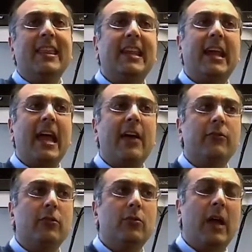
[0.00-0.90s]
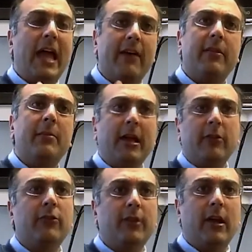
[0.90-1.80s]
then I have to have them
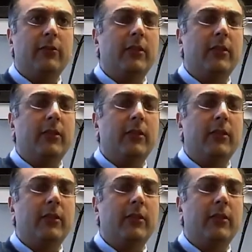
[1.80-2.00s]
exercise.